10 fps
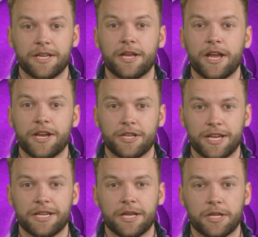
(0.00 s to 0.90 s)

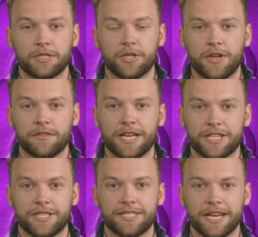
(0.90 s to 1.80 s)
Luckily,
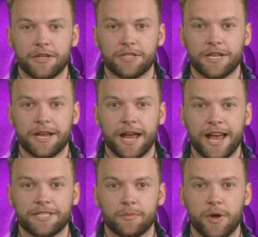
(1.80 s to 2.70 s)
Certification Cynergy
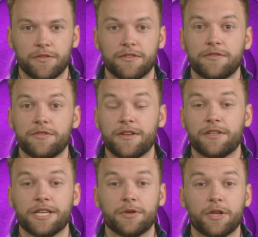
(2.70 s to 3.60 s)
has a wealth of free
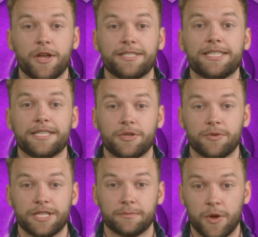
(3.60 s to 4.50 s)
video content at your
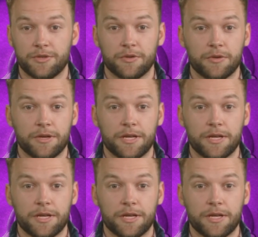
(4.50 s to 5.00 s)
disposal.